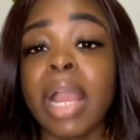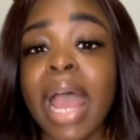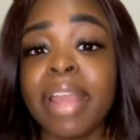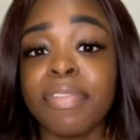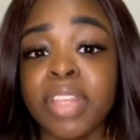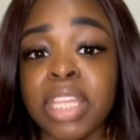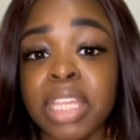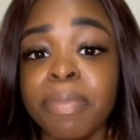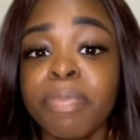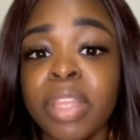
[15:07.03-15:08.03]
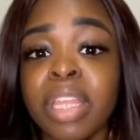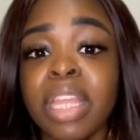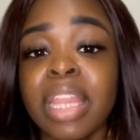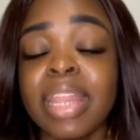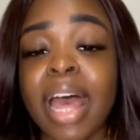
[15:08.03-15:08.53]
IV
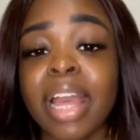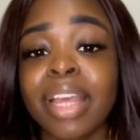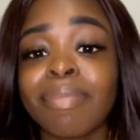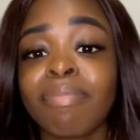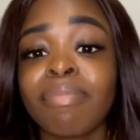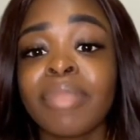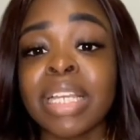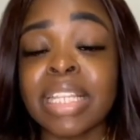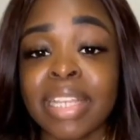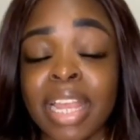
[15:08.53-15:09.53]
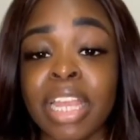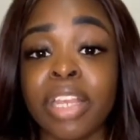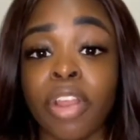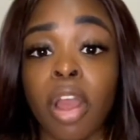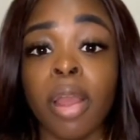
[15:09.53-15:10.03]
that can stay in
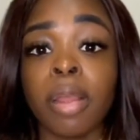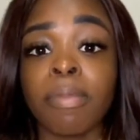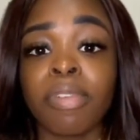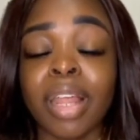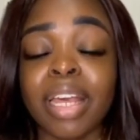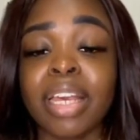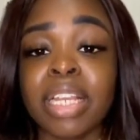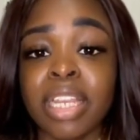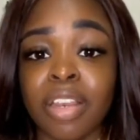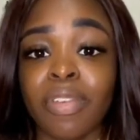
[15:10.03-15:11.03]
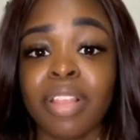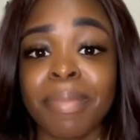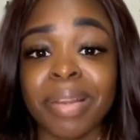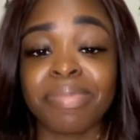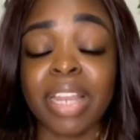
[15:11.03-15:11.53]
your arm for like a continuous
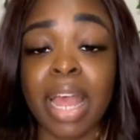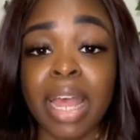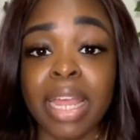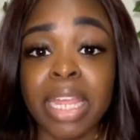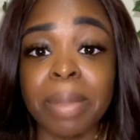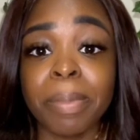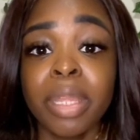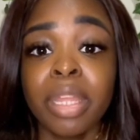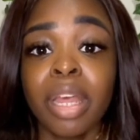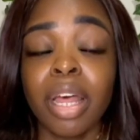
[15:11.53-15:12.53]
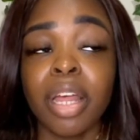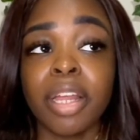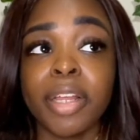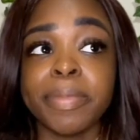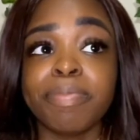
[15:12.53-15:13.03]
amount of time.
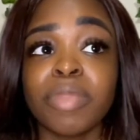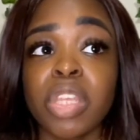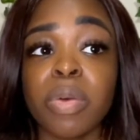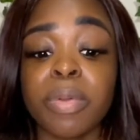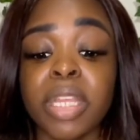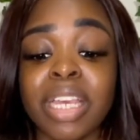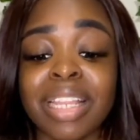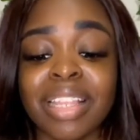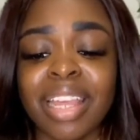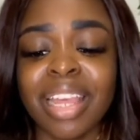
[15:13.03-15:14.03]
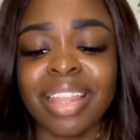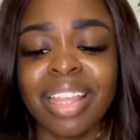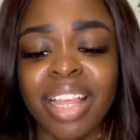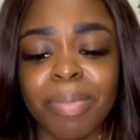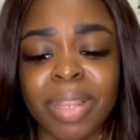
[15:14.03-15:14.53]
So it can stay, I
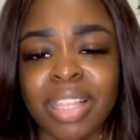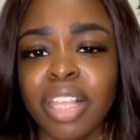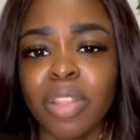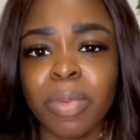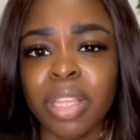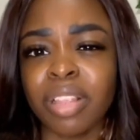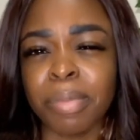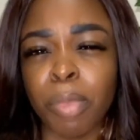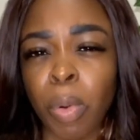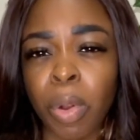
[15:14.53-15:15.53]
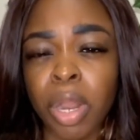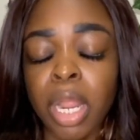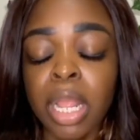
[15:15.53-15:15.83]
think, up to 6 weeks or more.